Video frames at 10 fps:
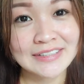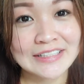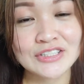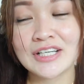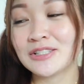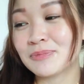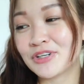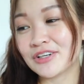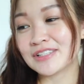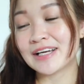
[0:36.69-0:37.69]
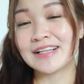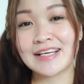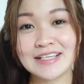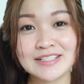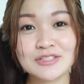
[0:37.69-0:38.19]
it's just because I'm
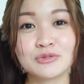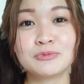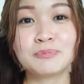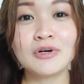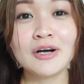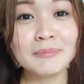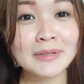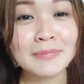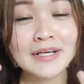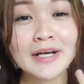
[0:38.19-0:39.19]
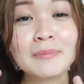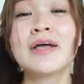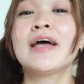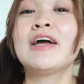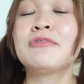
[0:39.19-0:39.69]
lazy to put on my makeup
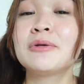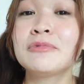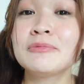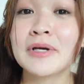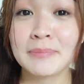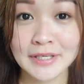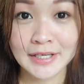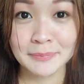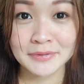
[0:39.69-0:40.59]
and remove my makeup.